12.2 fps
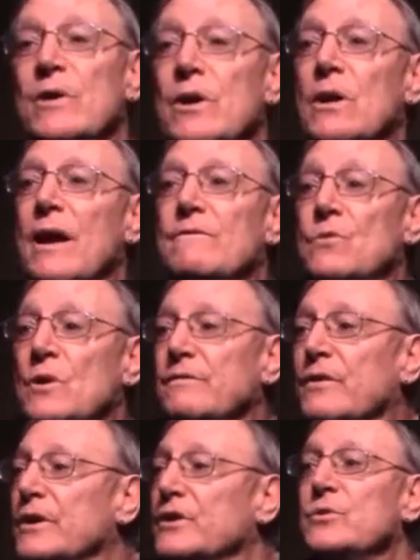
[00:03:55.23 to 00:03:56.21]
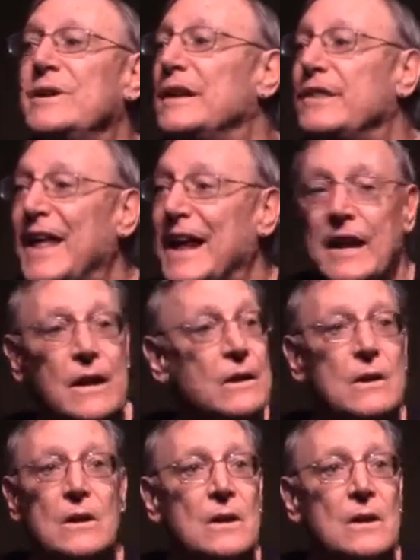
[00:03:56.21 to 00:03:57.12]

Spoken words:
We all have one very unique thing,